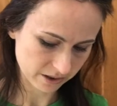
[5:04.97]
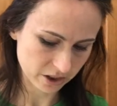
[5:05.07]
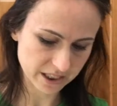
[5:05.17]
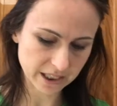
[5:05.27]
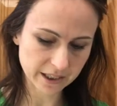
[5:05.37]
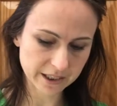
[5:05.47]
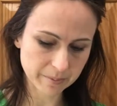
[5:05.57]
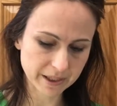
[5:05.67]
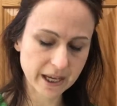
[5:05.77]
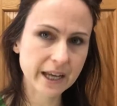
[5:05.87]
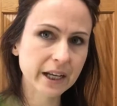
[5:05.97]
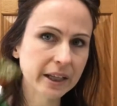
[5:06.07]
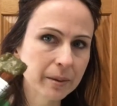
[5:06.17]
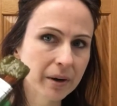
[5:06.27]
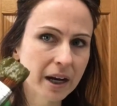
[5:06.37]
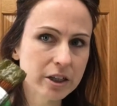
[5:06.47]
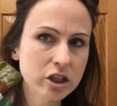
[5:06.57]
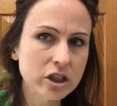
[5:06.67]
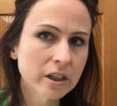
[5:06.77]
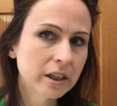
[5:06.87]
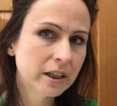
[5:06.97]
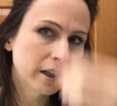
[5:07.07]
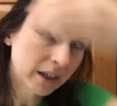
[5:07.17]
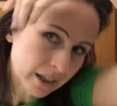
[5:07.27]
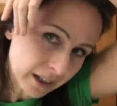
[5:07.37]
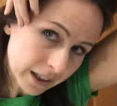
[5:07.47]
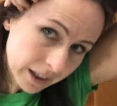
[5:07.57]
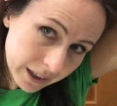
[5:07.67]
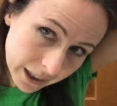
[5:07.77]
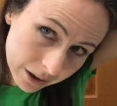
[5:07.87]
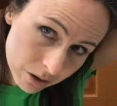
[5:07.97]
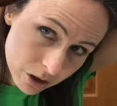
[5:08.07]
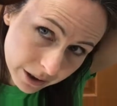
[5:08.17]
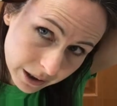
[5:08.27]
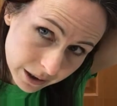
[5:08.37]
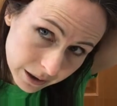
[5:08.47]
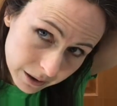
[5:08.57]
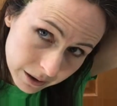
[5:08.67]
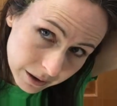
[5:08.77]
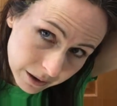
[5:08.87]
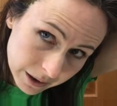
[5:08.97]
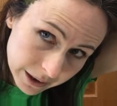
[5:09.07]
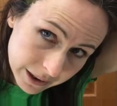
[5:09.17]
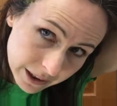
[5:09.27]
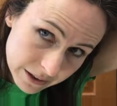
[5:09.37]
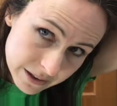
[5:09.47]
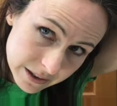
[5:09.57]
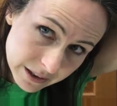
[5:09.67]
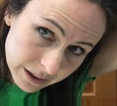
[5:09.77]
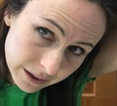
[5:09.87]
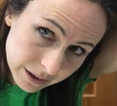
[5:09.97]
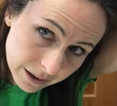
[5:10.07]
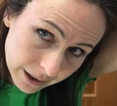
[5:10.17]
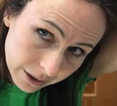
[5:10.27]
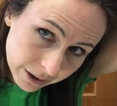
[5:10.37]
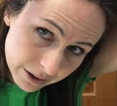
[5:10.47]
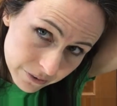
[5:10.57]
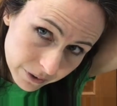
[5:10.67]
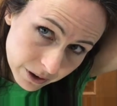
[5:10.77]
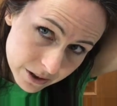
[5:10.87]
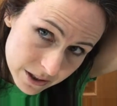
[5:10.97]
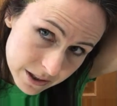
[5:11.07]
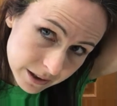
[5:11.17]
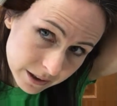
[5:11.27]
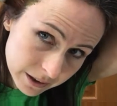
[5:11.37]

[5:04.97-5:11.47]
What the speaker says: Just get a little bit of henna on the brush, and I usually get these areas first.